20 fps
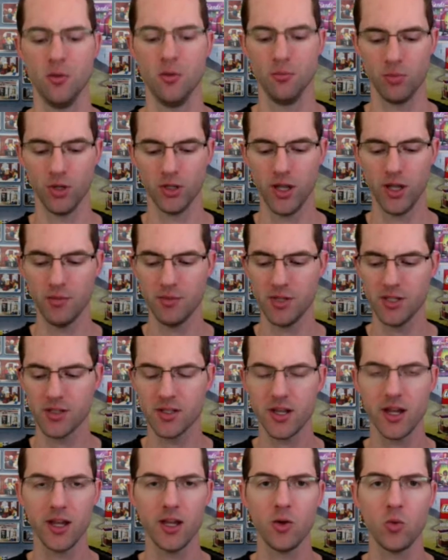But let me
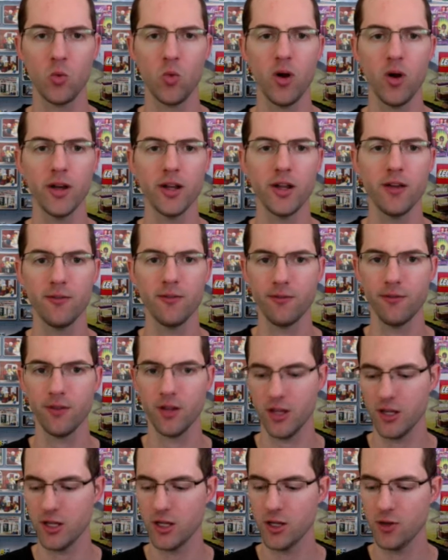say, what if
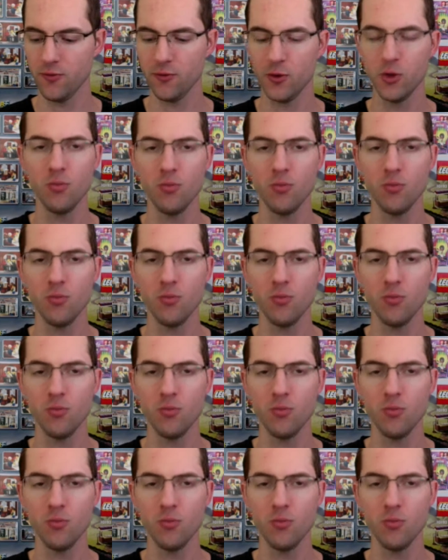you